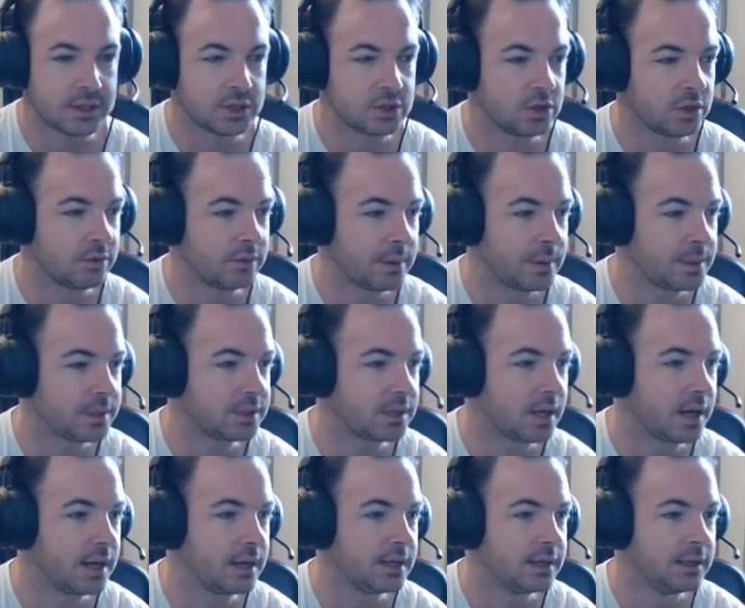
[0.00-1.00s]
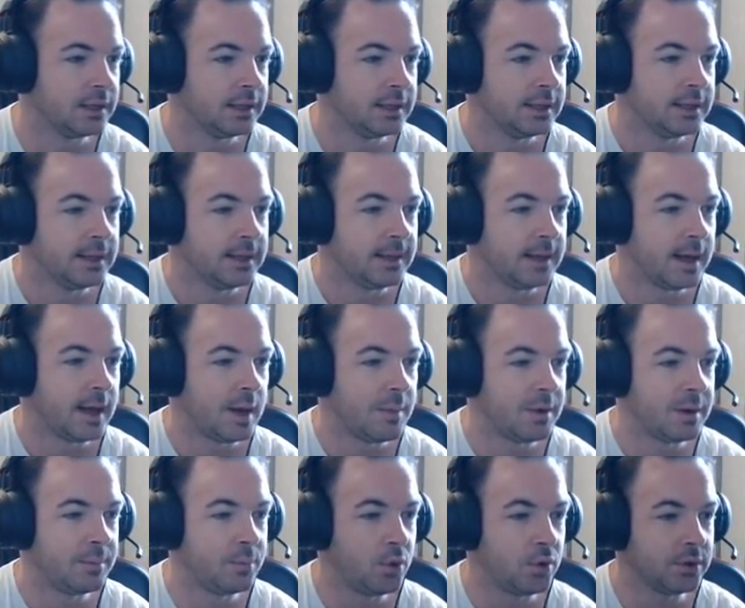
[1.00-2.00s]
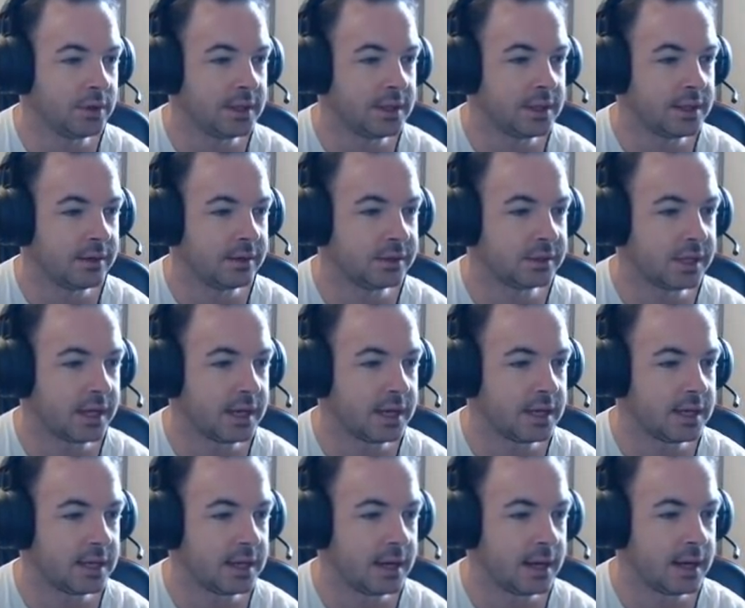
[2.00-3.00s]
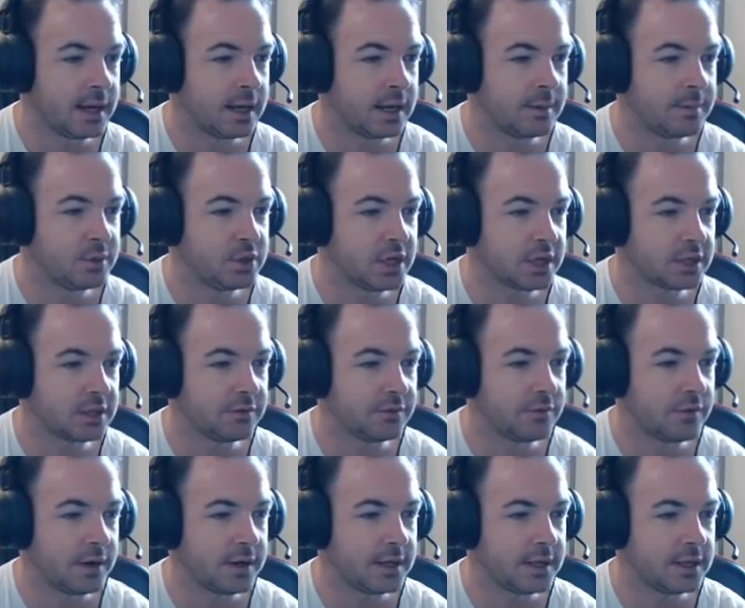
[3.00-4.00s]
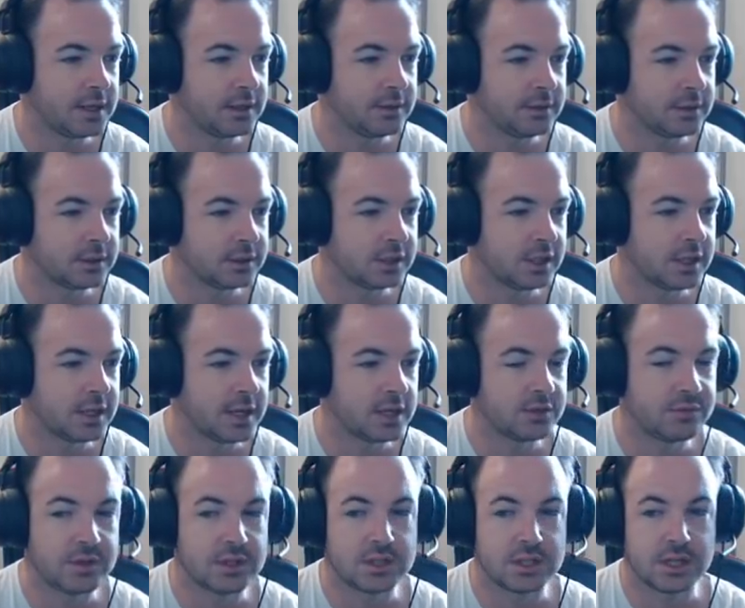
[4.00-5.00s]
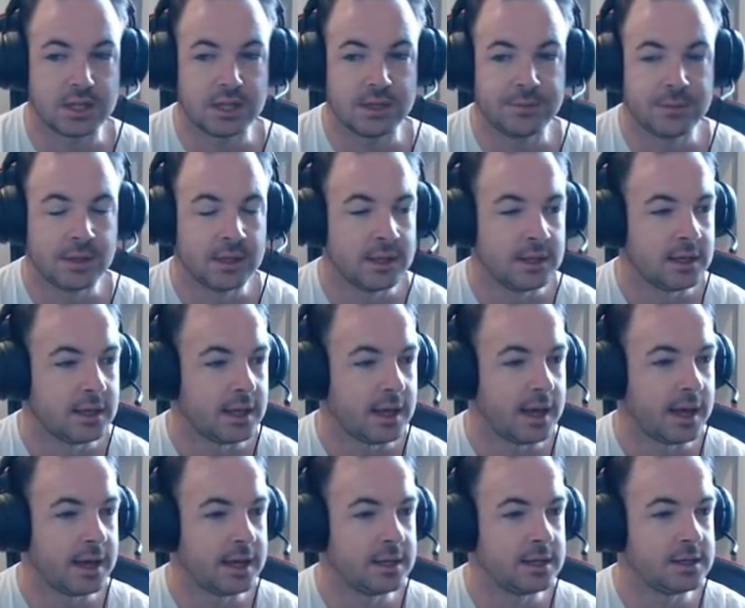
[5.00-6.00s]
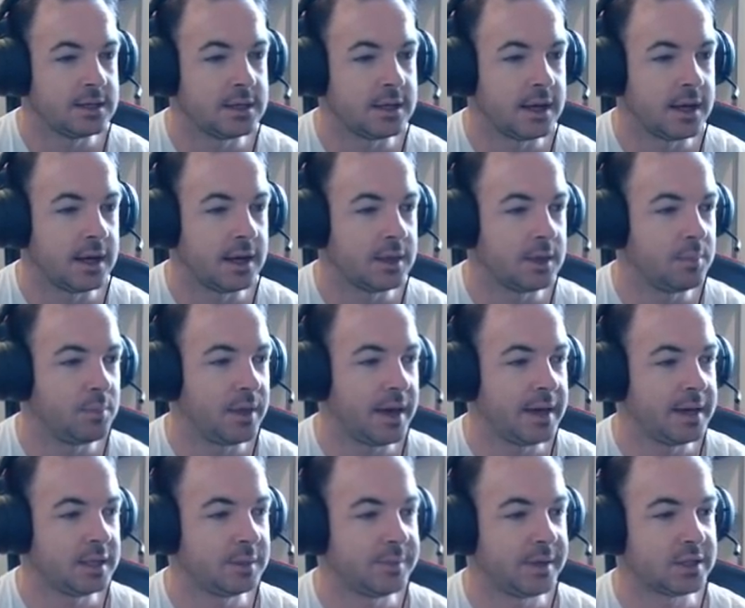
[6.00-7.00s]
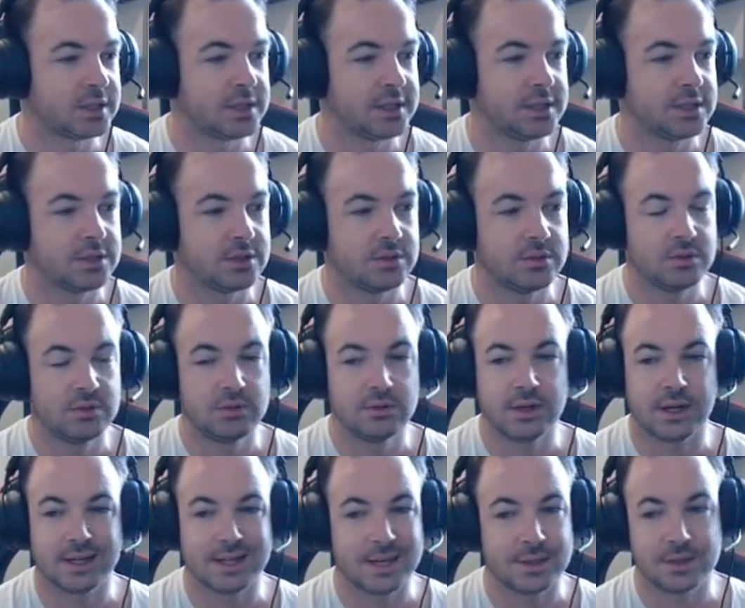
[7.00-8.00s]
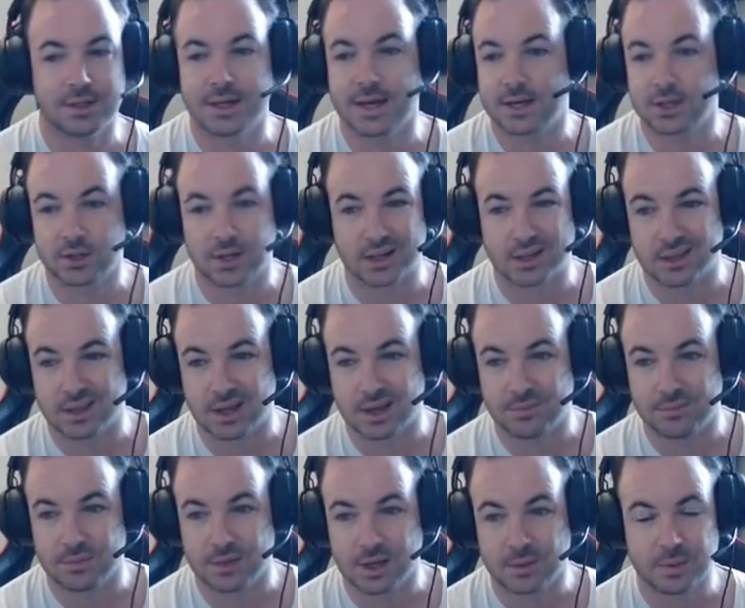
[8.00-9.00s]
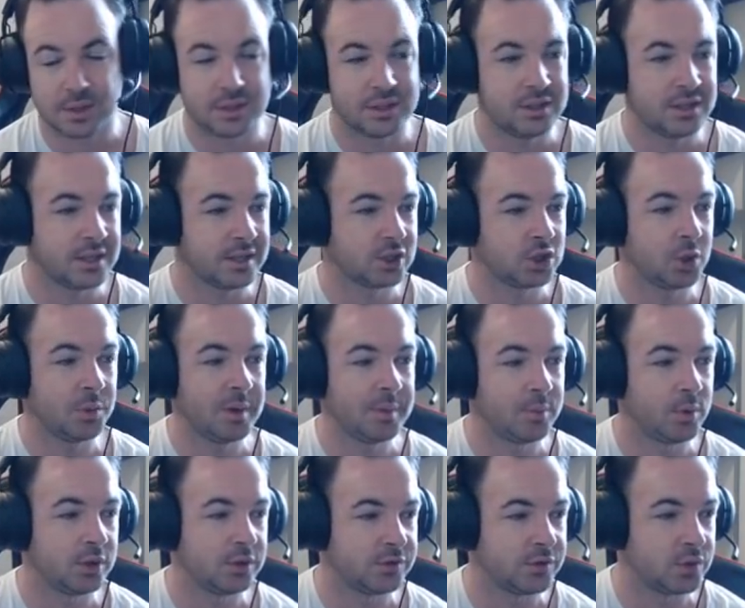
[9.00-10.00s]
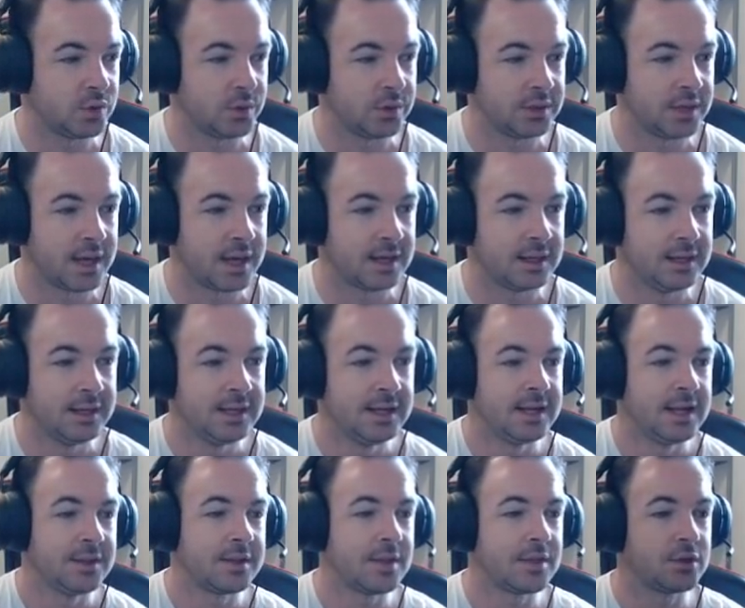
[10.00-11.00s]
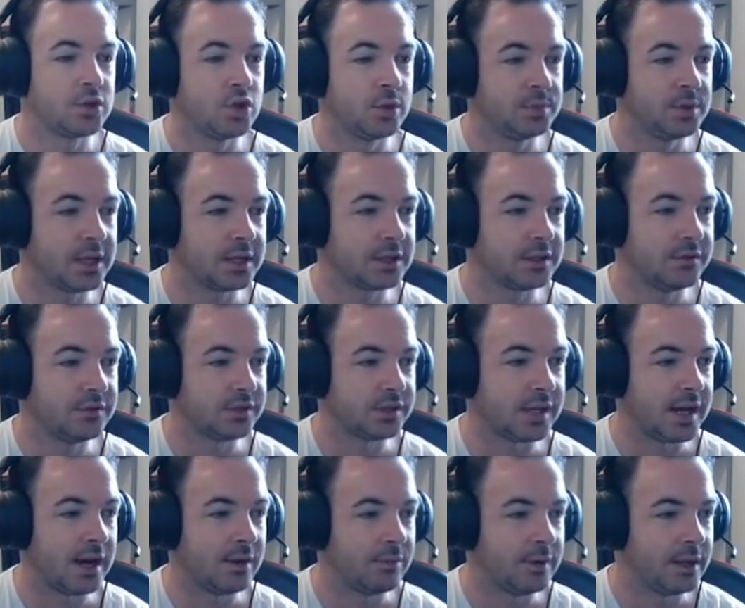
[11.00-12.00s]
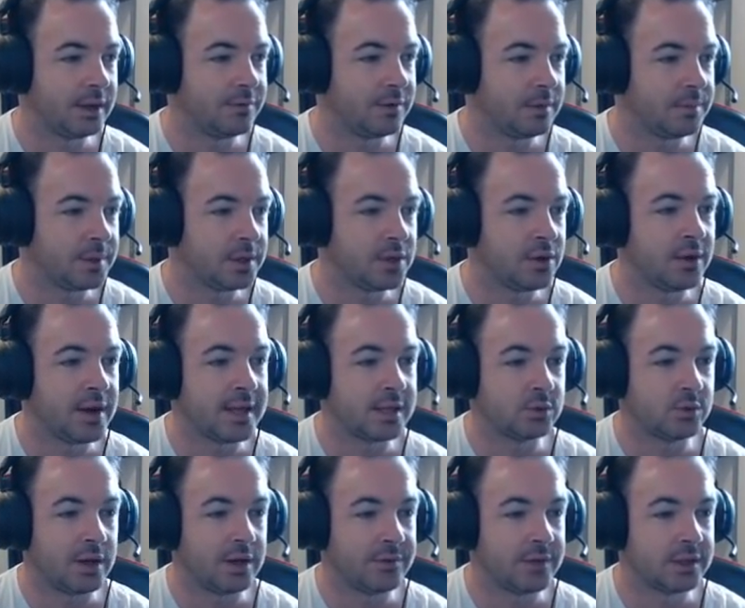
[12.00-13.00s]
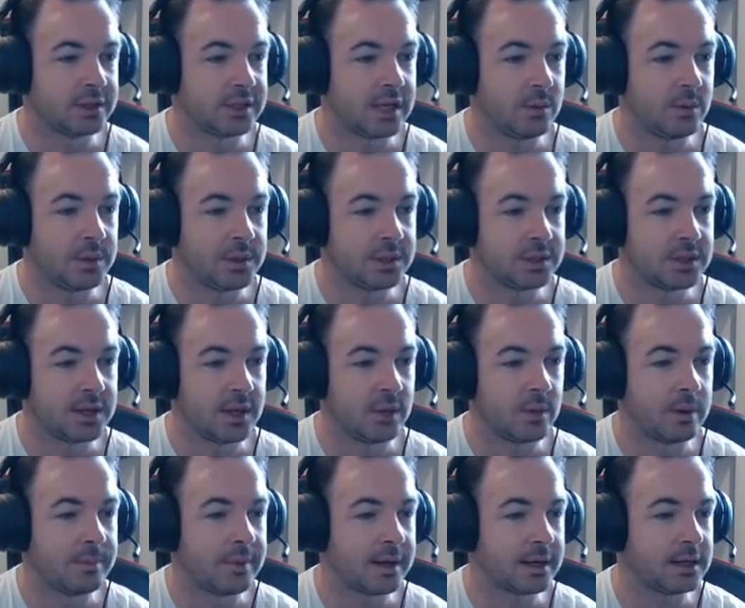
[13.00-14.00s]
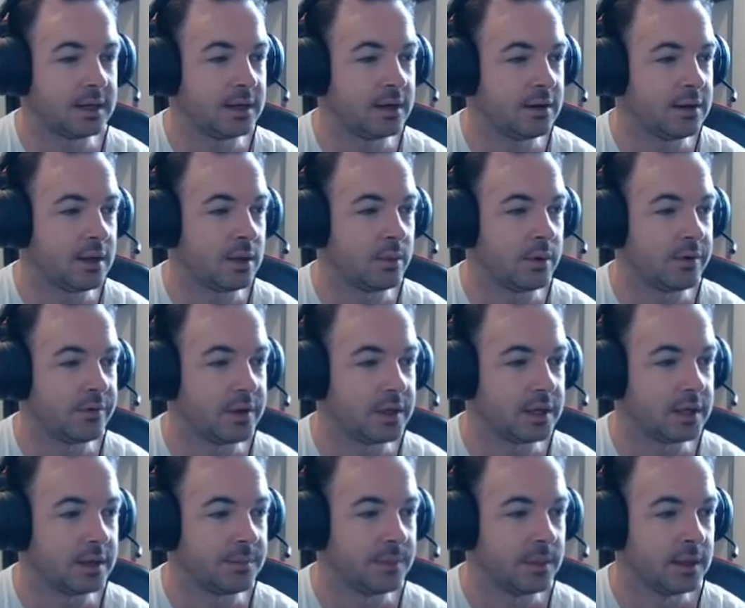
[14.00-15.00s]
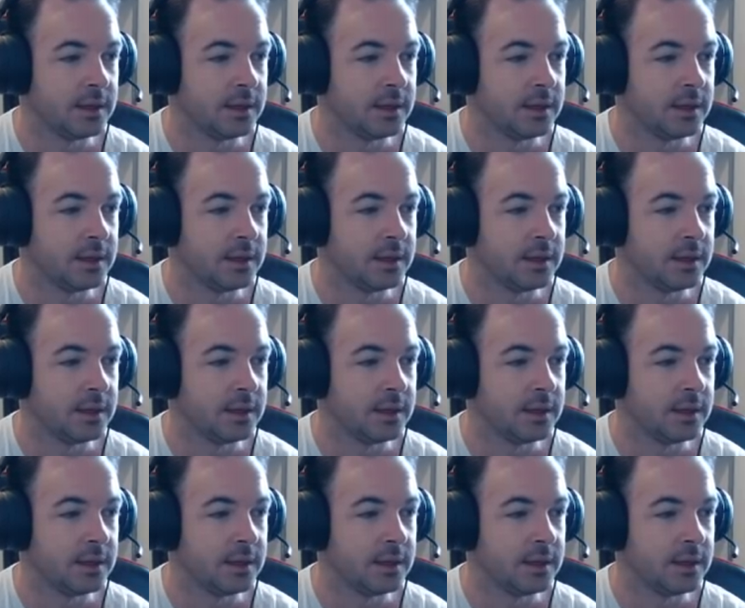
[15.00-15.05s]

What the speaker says: Drawn around the side. But importantly, there is an objective right here. You can see the HVT. And the plan is basically to get the data tracker there. I mean, you get so many points for doing that. The other two objectives are relevant, but not as relevant as that one. There's another one back here, another one over here.